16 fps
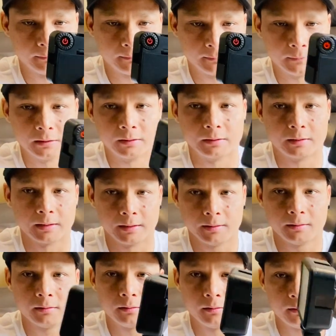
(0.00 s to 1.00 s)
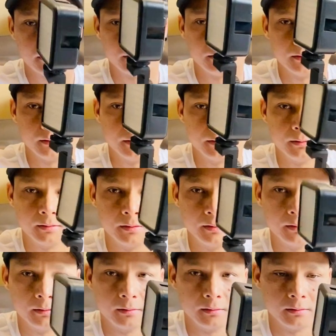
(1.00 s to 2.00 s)
Okay,
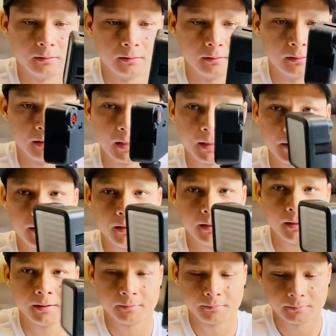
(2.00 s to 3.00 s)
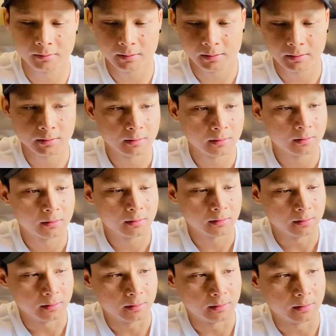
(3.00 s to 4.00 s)
light here.
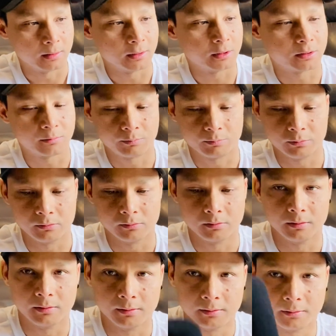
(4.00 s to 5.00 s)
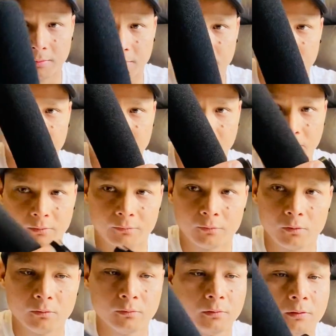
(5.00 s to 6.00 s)
And uh, let's put the
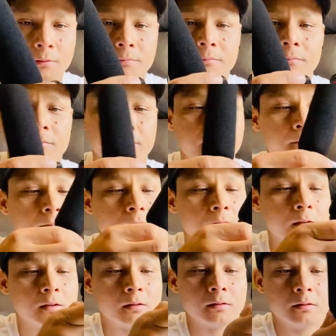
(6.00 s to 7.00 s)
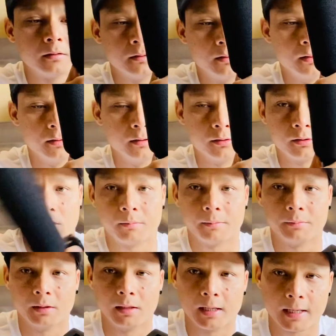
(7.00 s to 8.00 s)
microphone on the top
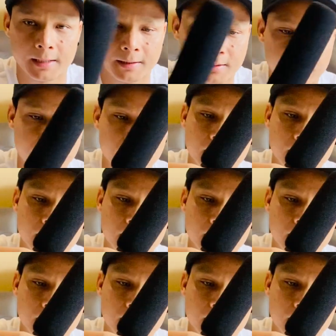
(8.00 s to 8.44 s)
of the light.